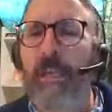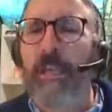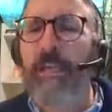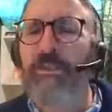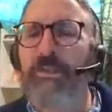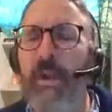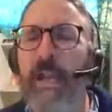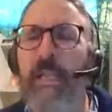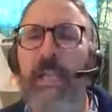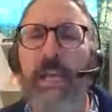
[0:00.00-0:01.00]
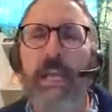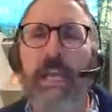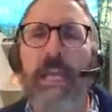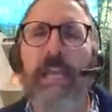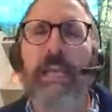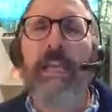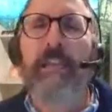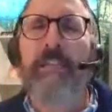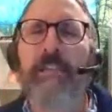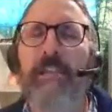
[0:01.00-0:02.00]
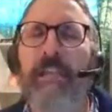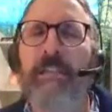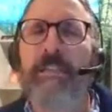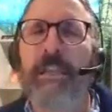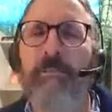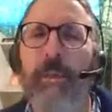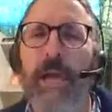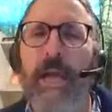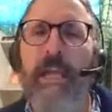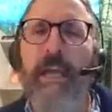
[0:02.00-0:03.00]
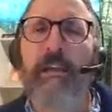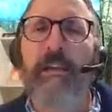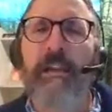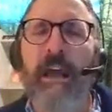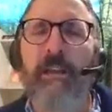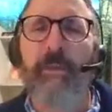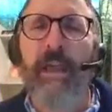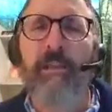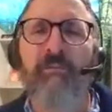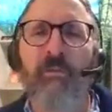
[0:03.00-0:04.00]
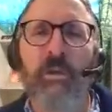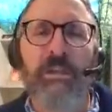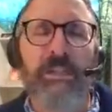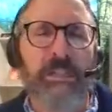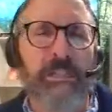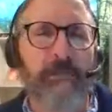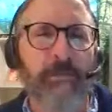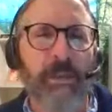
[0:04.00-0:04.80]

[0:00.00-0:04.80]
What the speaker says: in a straight line until it gets hit by an unbalanced force.